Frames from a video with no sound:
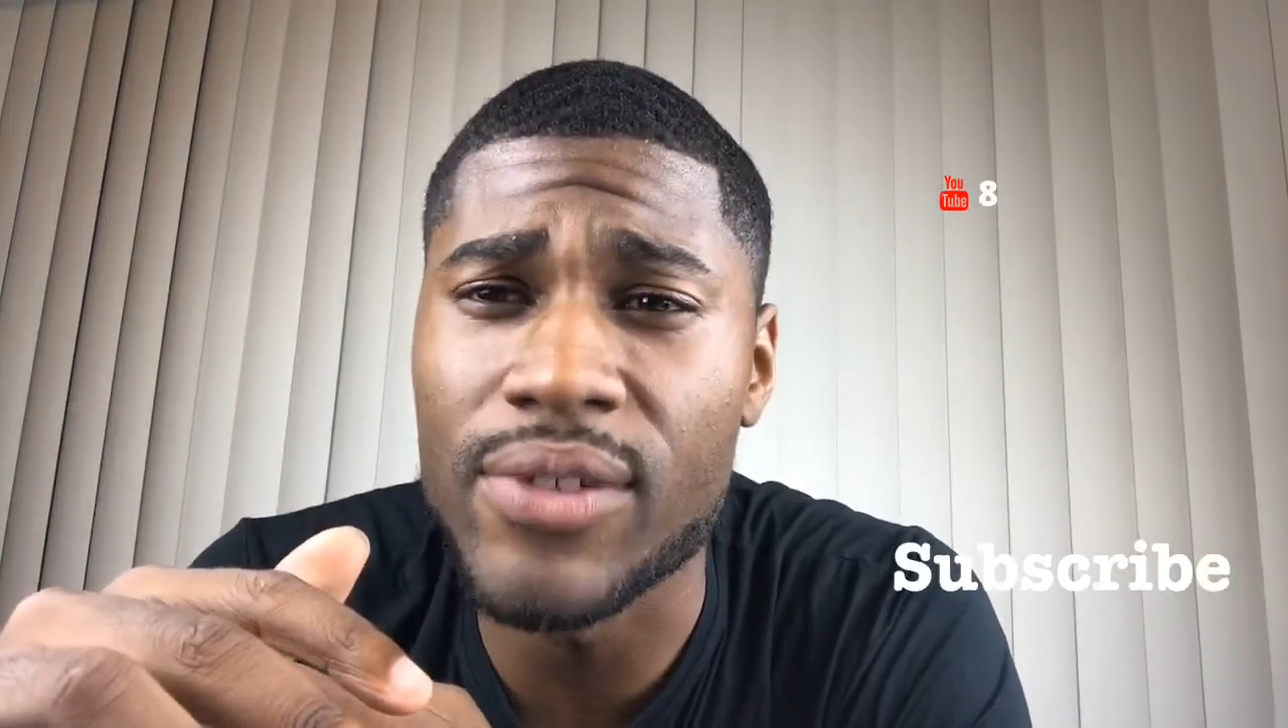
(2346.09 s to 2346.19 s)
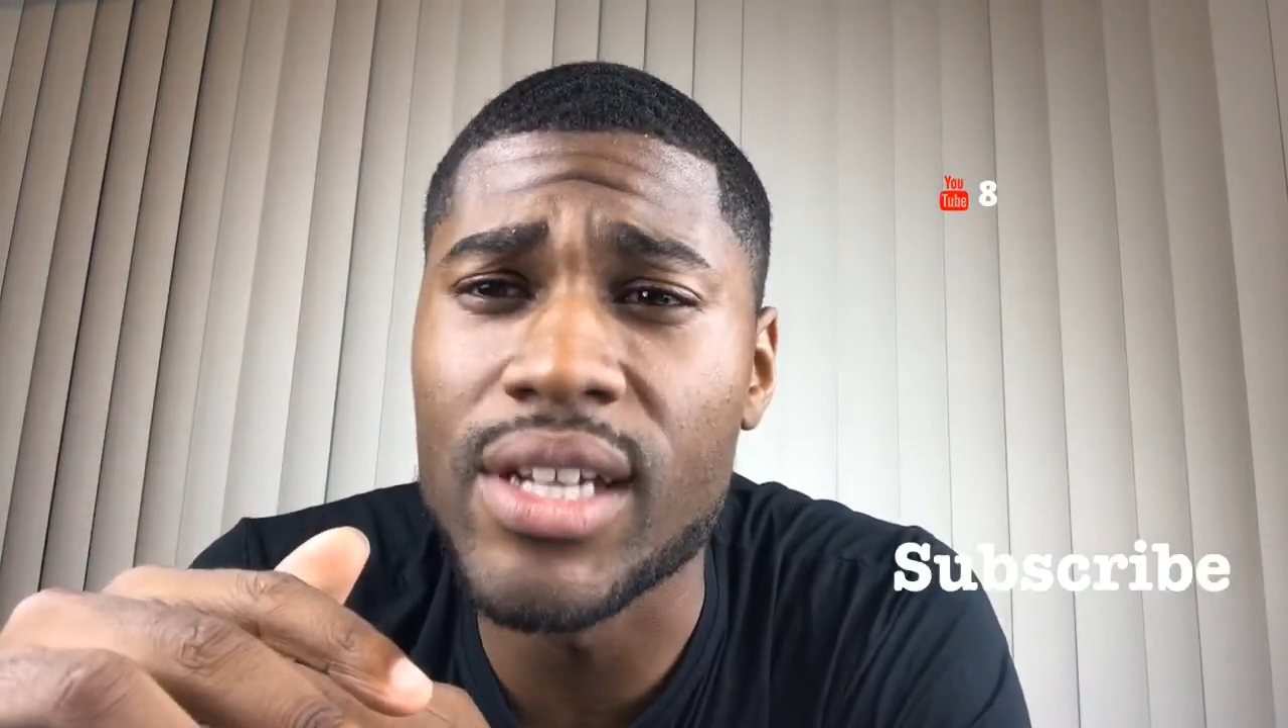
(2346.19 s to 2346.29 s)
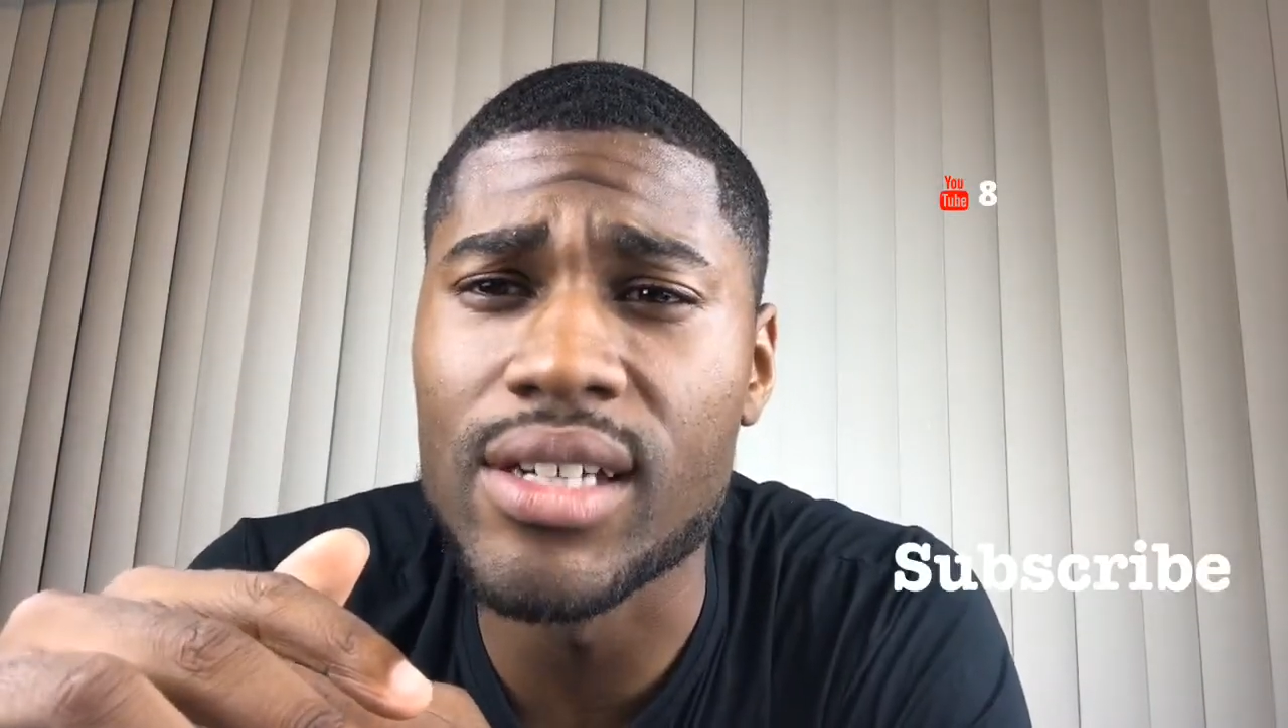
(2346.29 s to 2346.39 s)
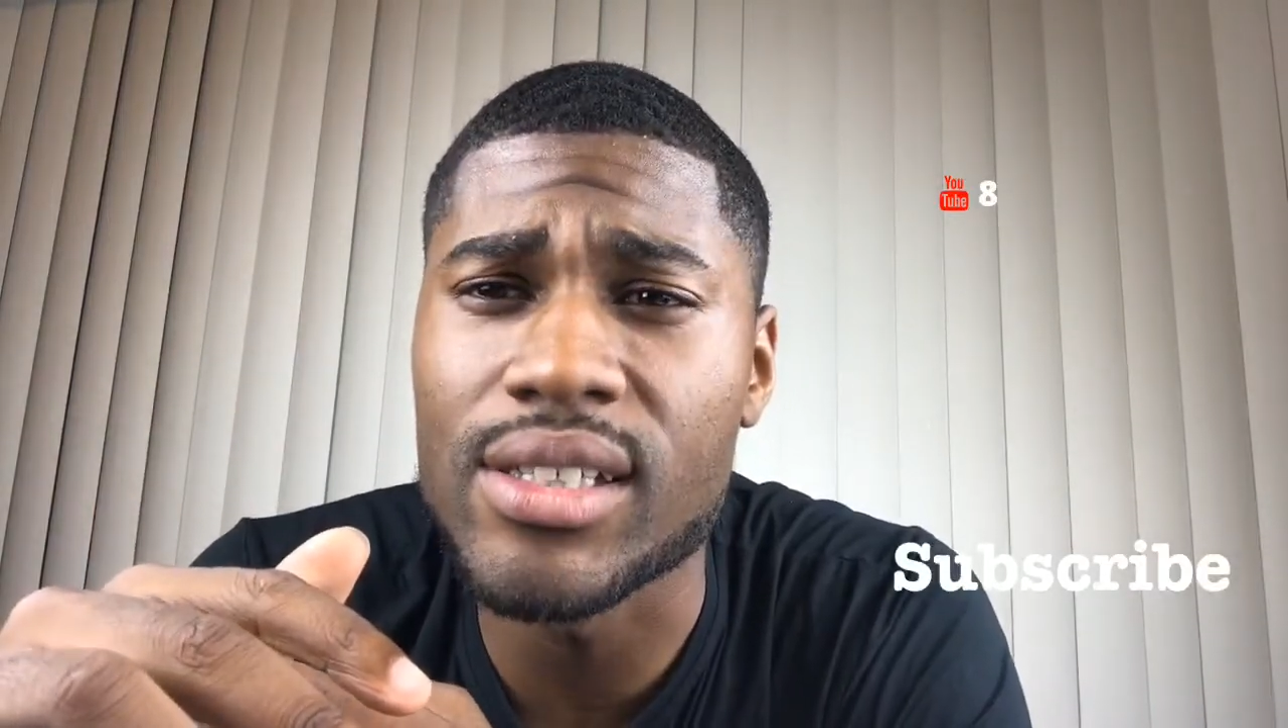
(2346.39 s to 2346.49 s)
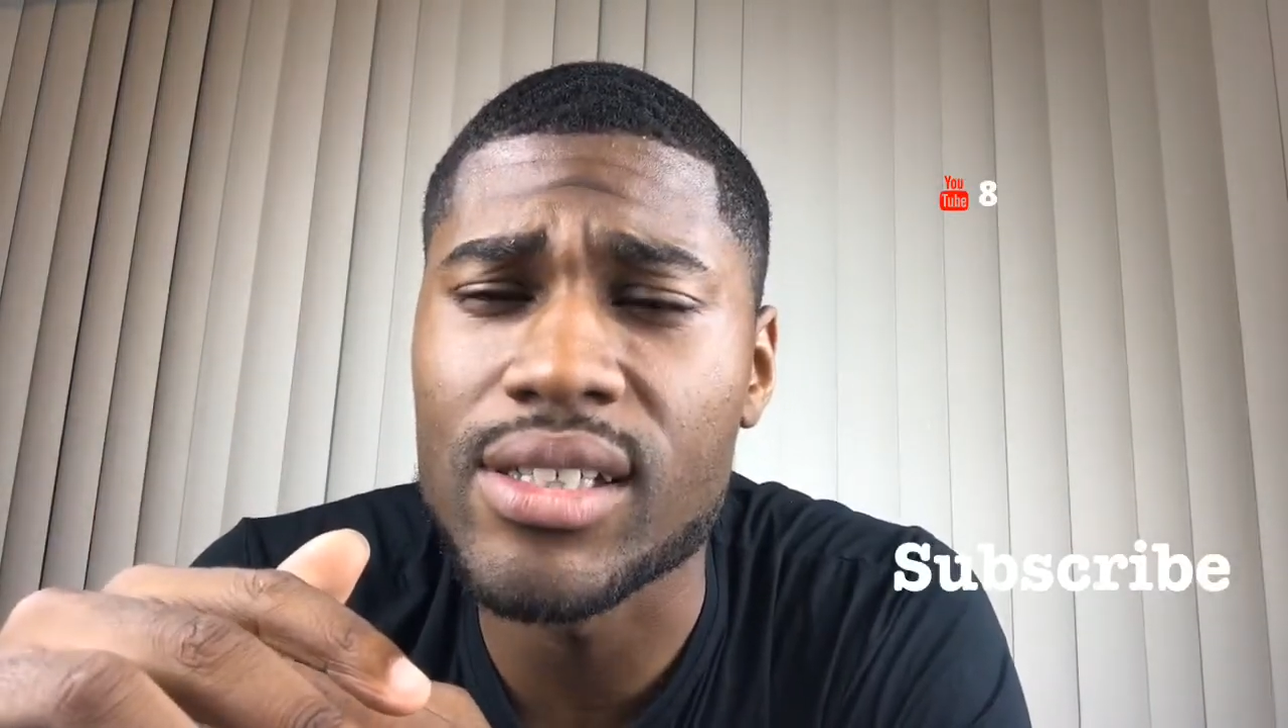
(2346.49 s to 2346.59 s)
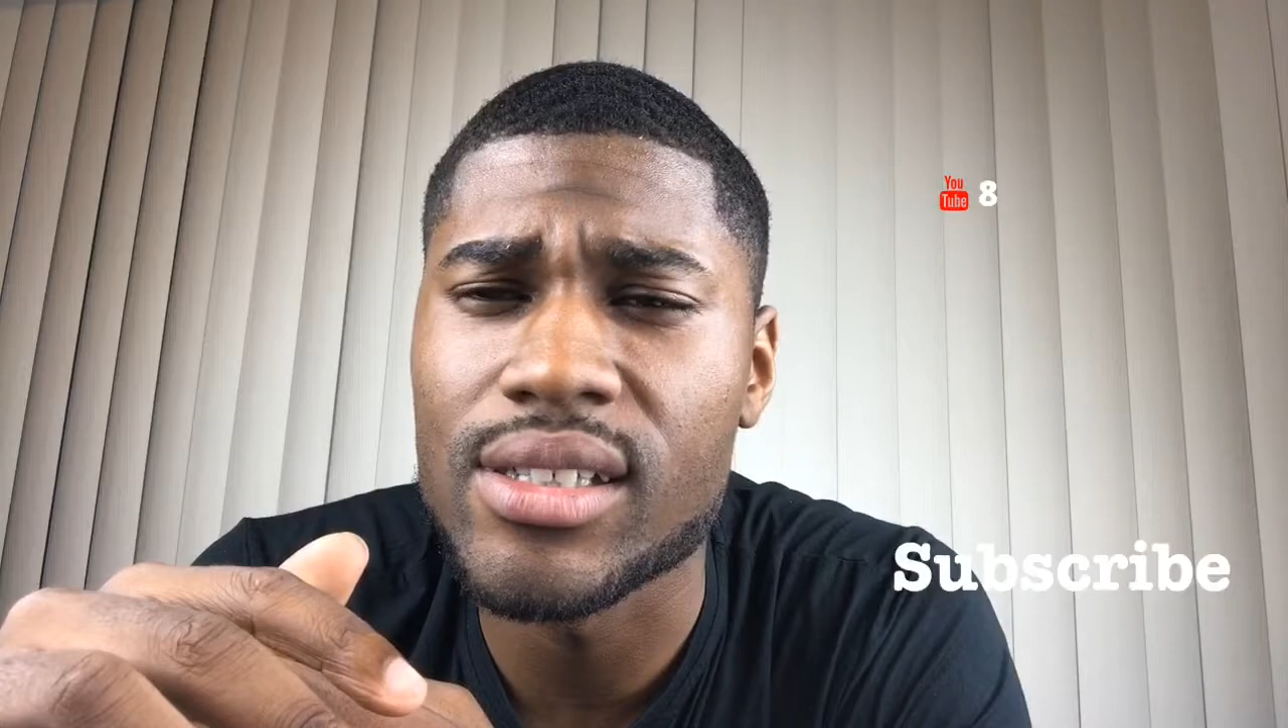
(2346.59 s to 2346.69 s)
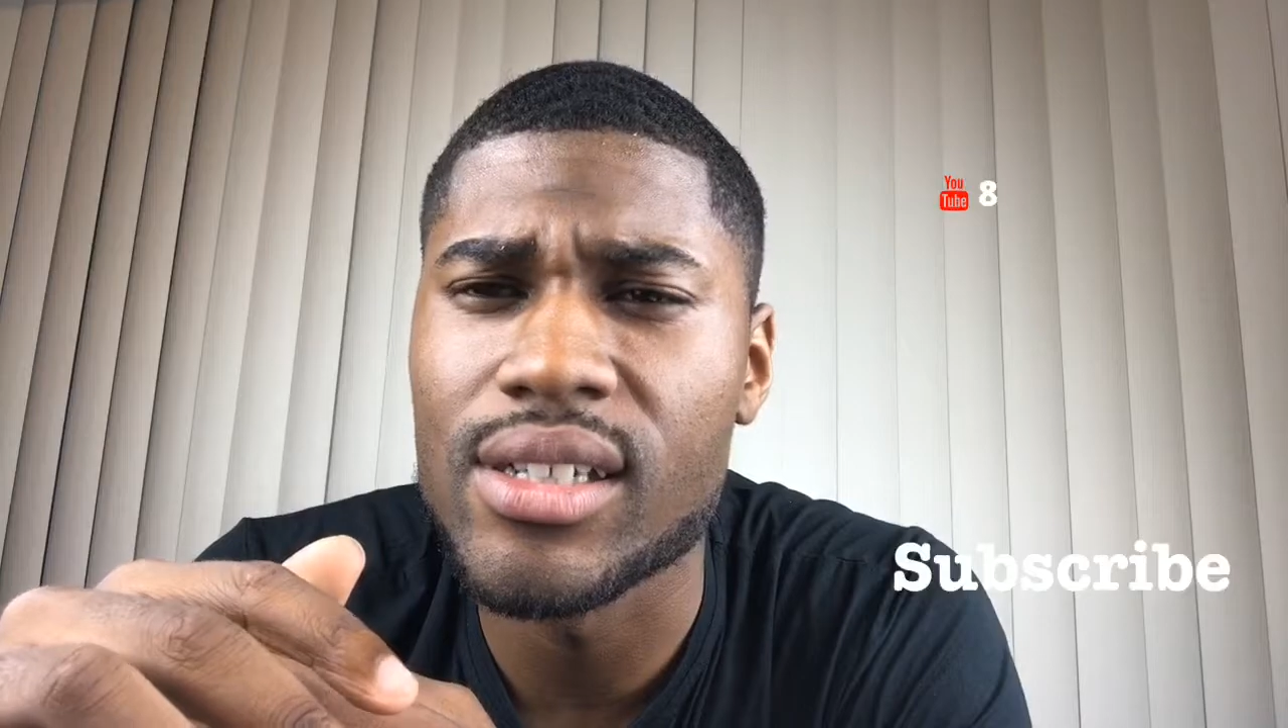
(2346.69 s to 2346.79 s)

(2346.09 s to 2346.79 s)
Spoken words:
Phoenix.